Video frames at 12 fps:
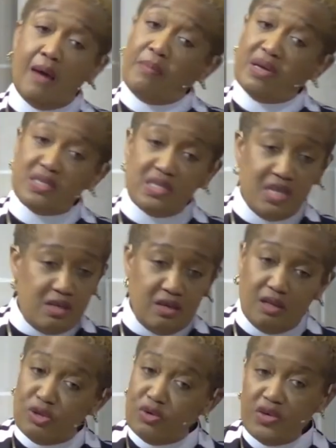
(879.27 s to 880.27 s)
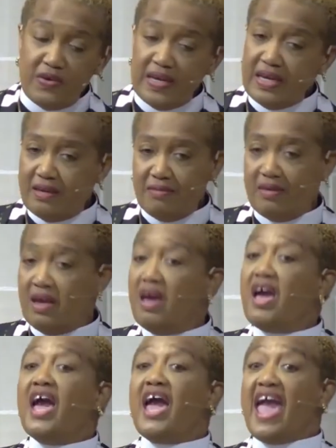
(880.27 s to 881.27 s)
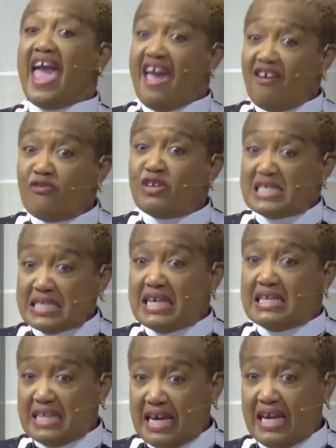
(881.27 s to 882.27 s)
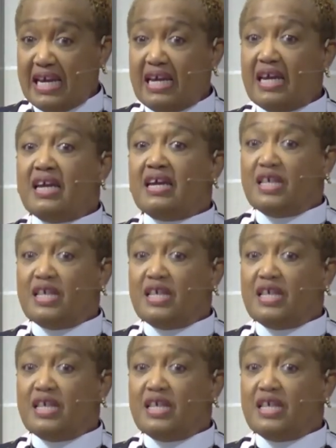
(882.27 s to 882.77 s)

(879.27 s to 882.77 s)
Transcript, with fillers: I must clue you in every Sunday,